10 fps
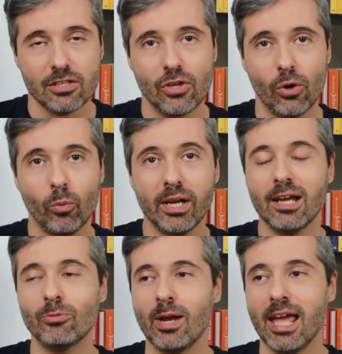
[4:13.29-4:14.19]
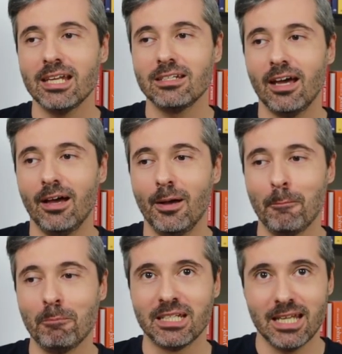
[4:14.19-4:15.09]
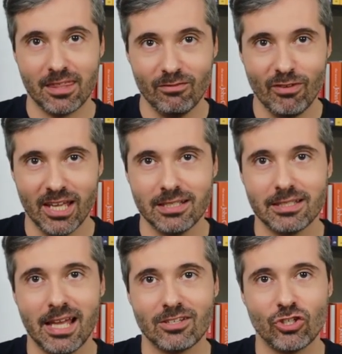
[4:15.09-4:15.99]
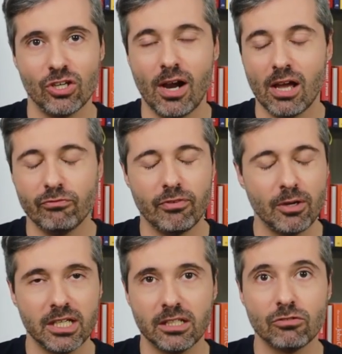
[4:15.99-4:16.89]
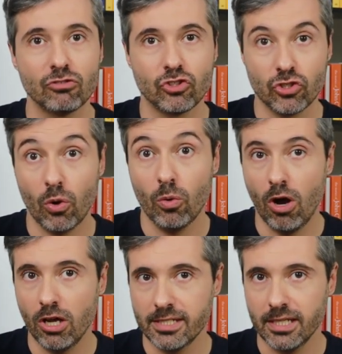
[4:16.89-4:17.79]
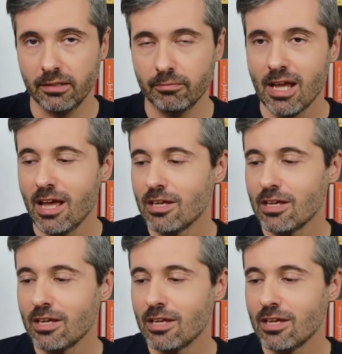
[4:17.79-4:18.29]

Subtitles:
So when I read Death in Venice last year, I found it so haunting.